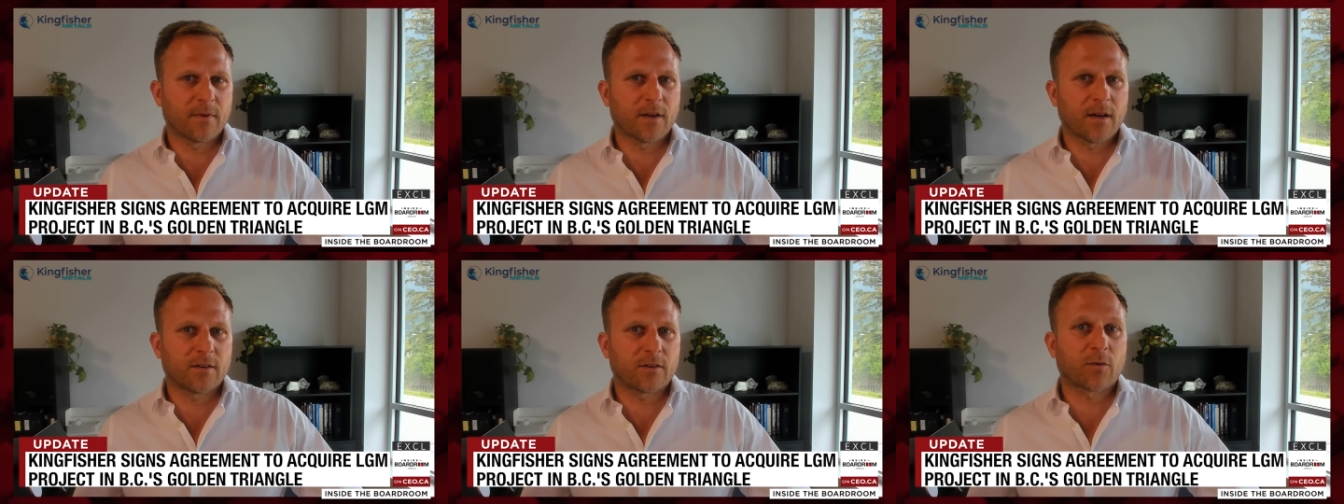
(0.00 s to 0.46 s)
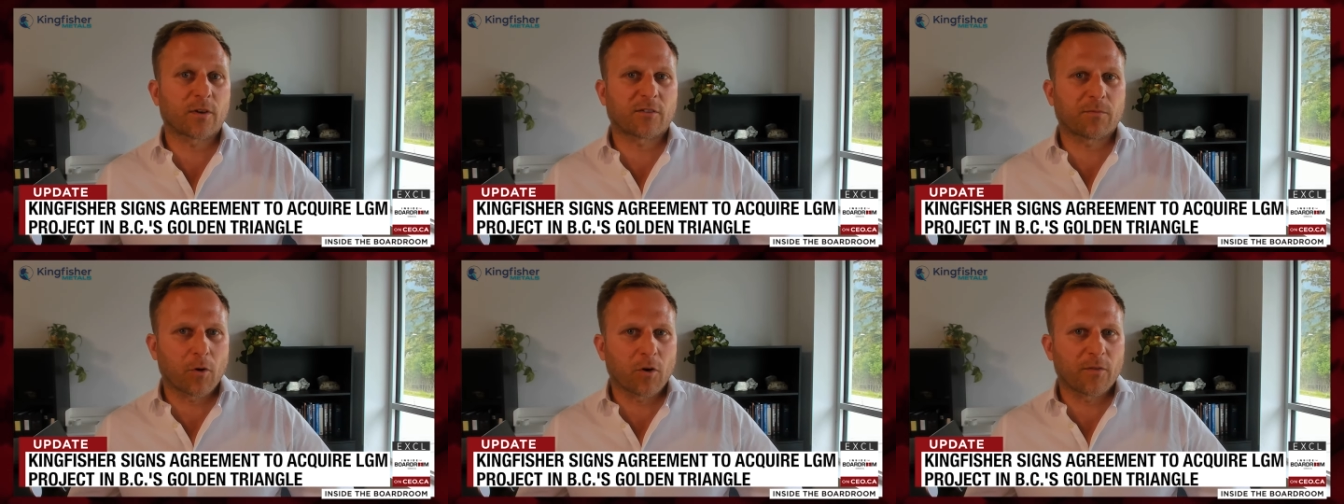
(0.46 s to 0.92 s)
uh, to
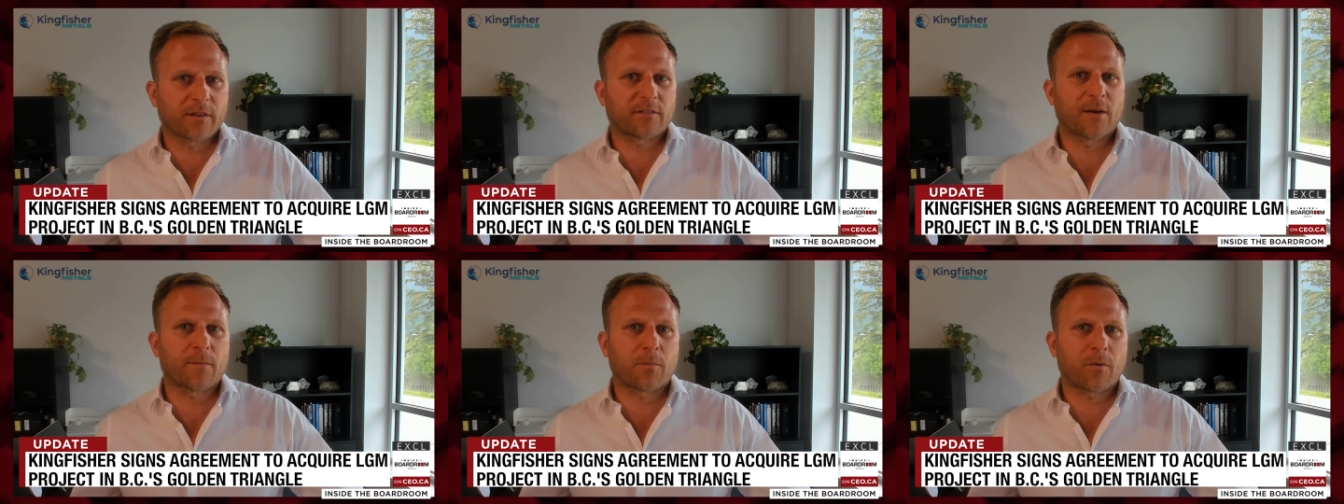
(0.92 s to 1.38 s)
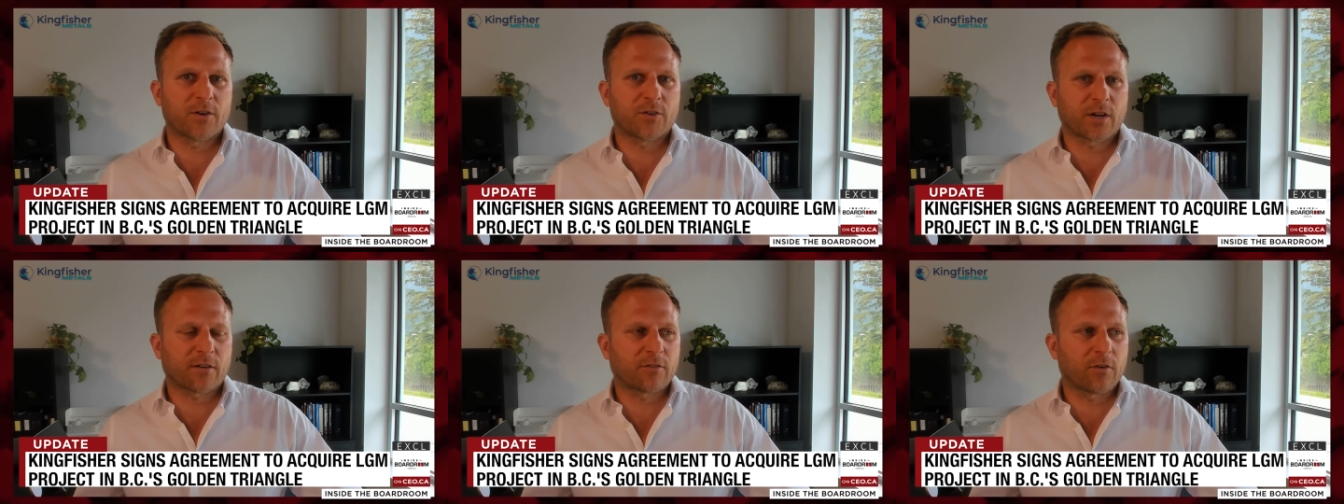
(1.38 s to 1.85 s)
explore this type of
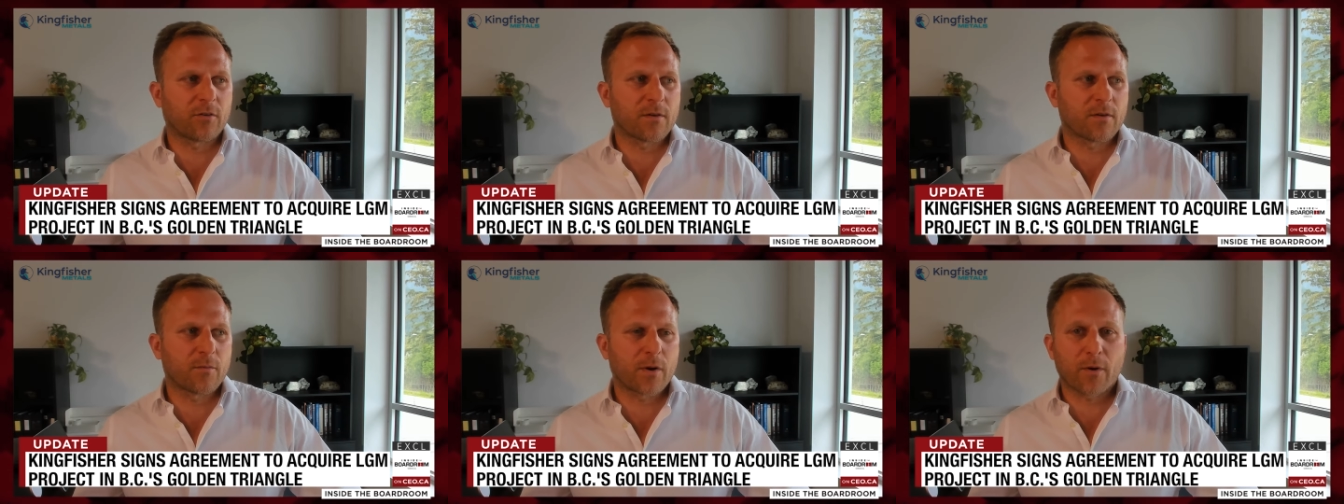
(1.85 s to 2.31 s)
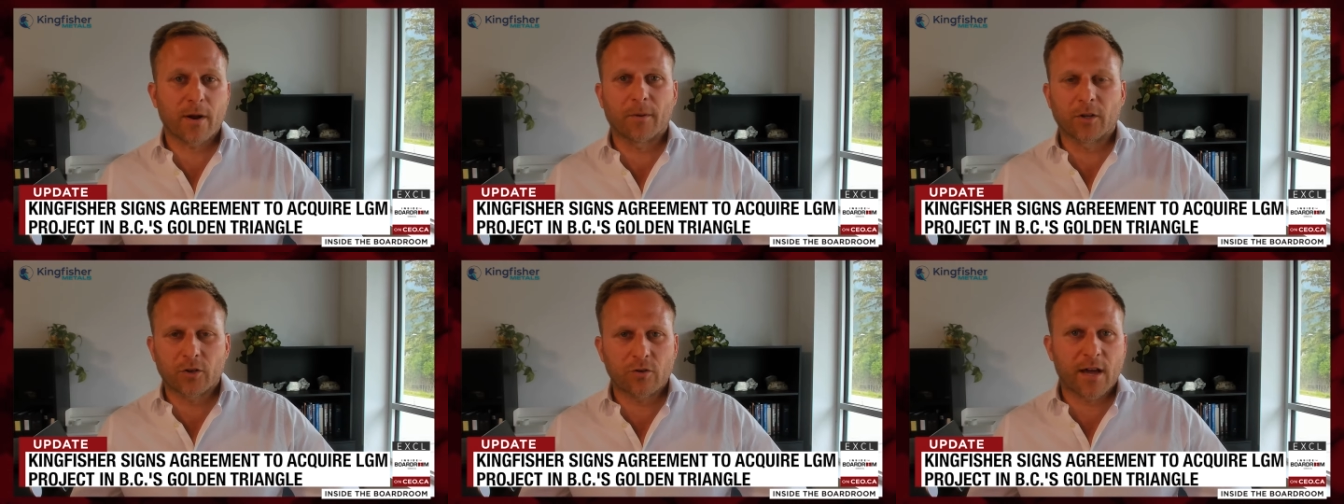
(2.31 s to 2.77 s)
project. So we were
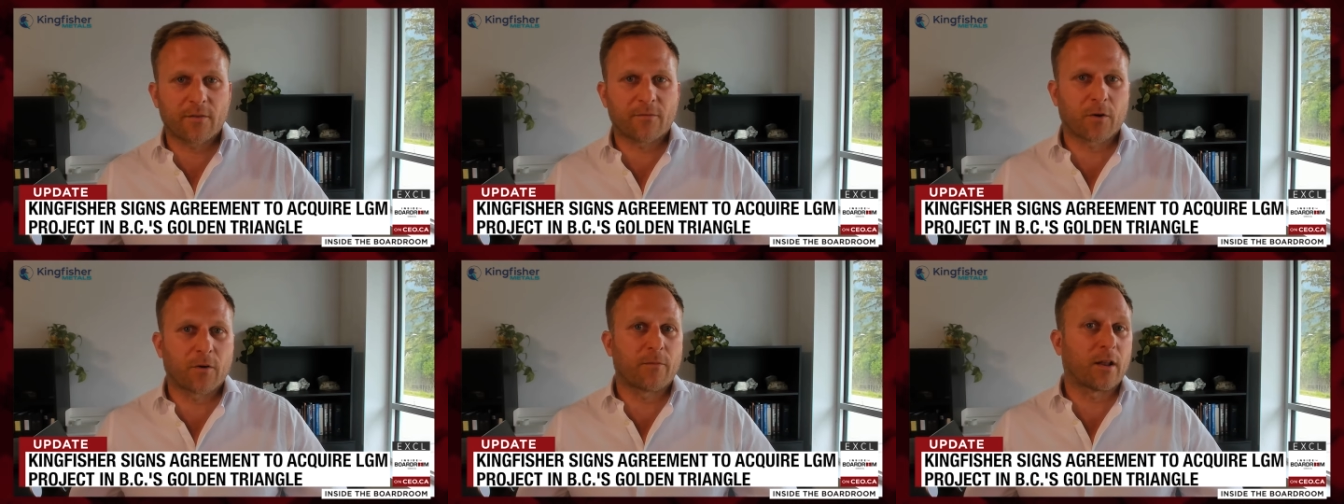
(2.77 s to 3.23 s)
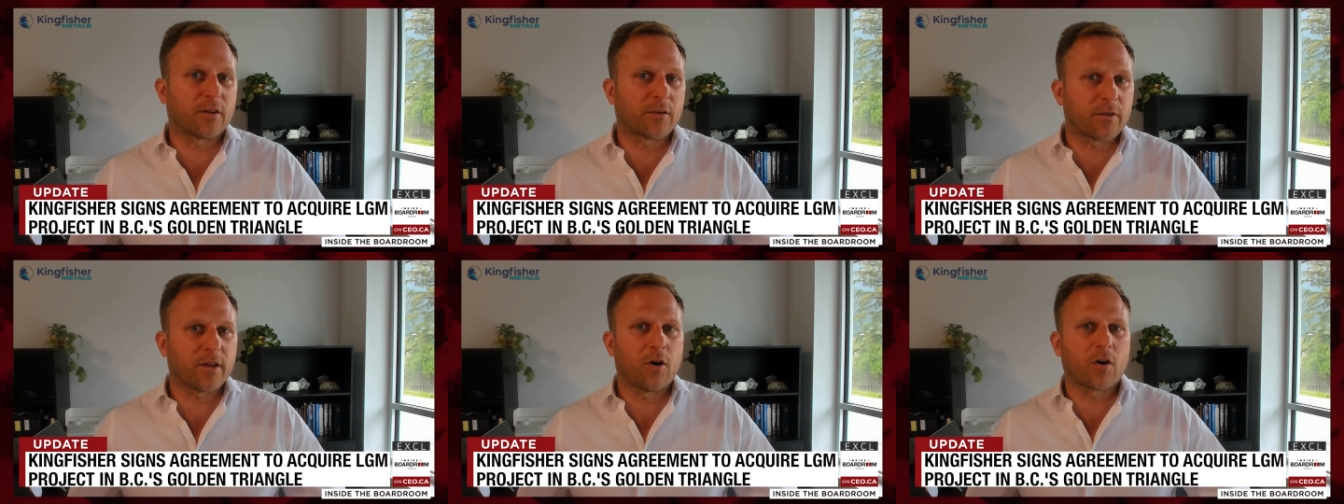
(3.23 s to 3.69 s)
able to do that for a
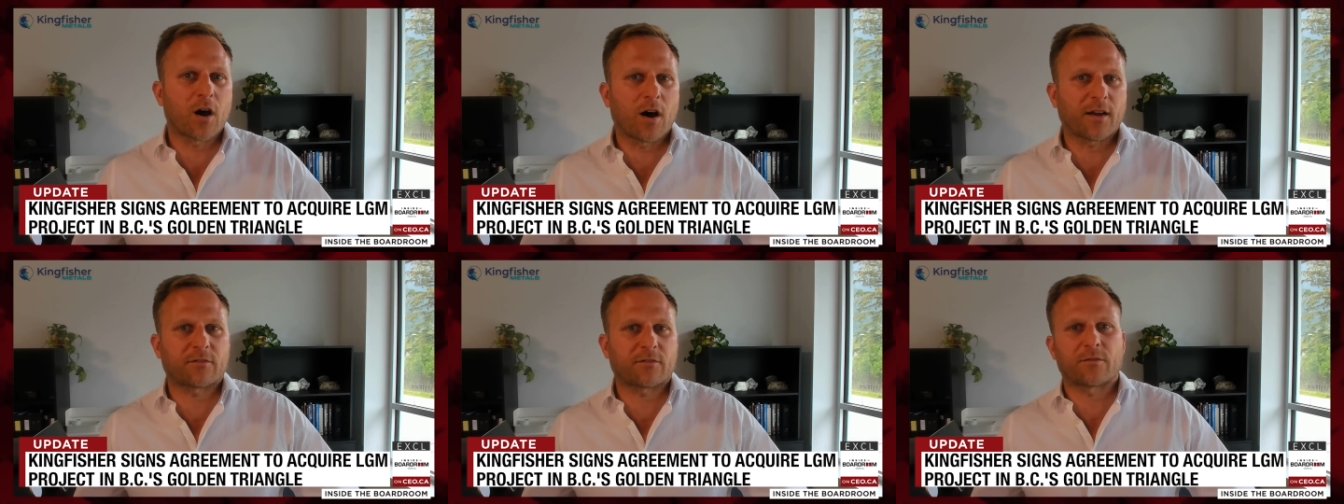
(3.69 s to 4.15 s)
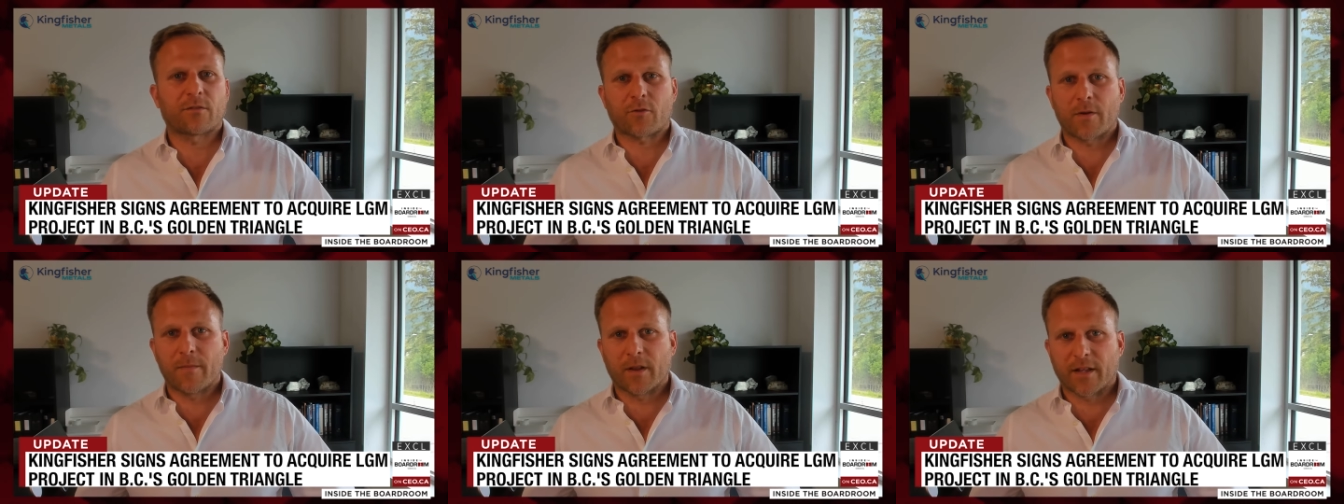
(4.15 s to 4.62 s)
relatively low cost,
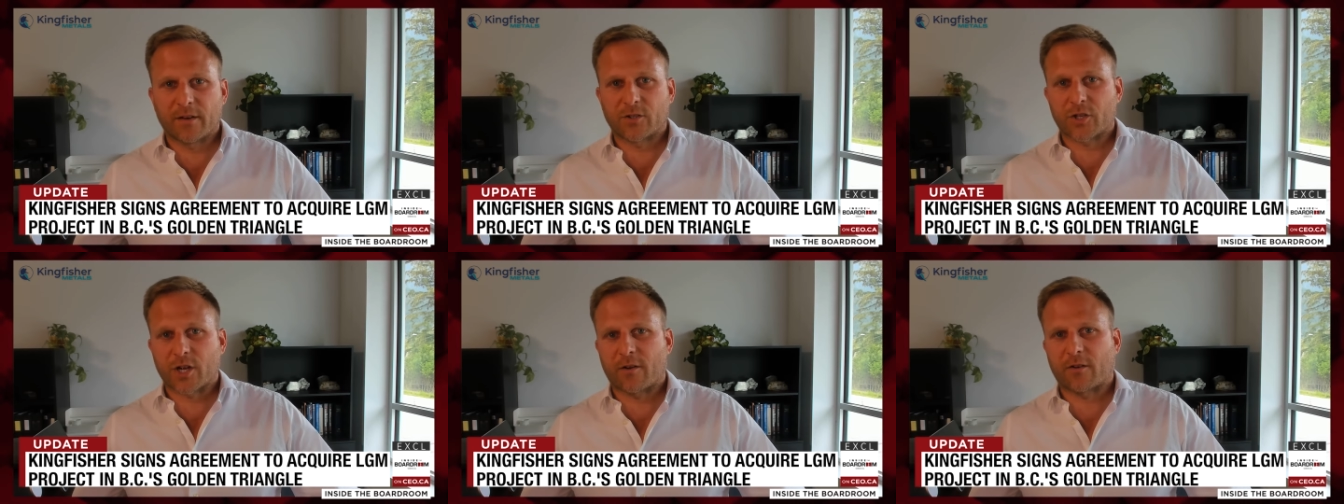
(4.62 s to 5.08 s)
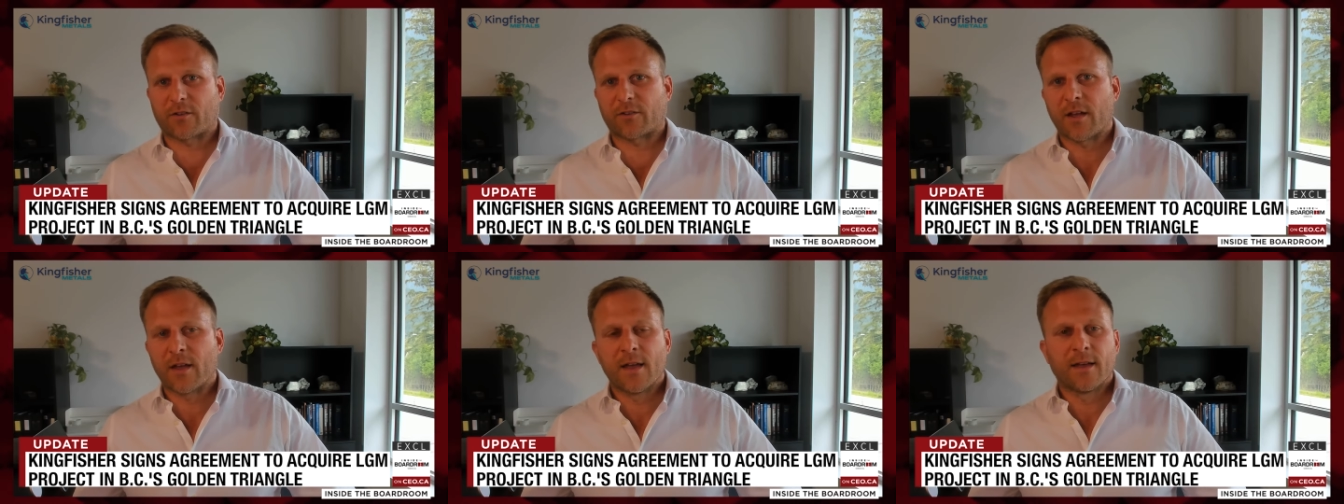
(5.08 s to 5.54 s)
3 million shares,